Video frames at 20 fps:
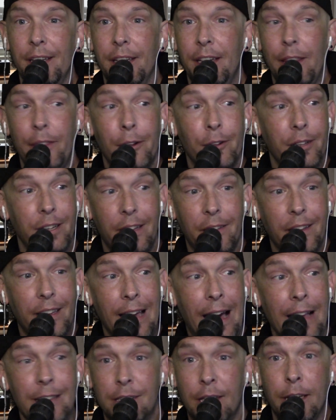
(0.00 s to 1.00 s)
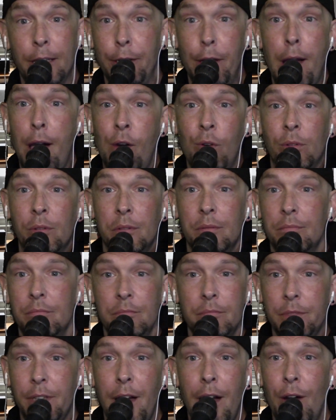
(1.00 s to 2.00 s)
And, and the guy's like, no,
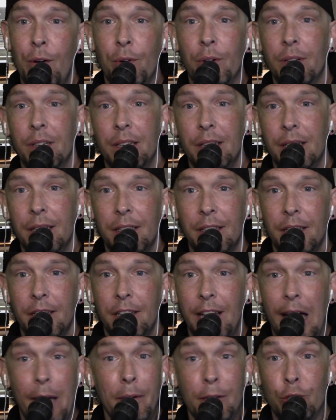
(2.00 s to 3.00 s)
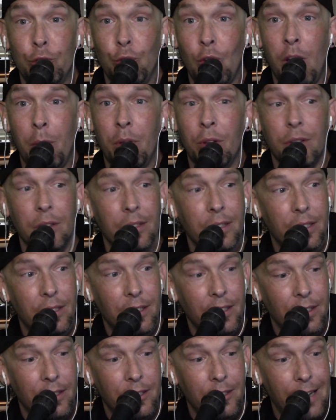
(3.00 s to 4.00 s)
no, I'm in trouble.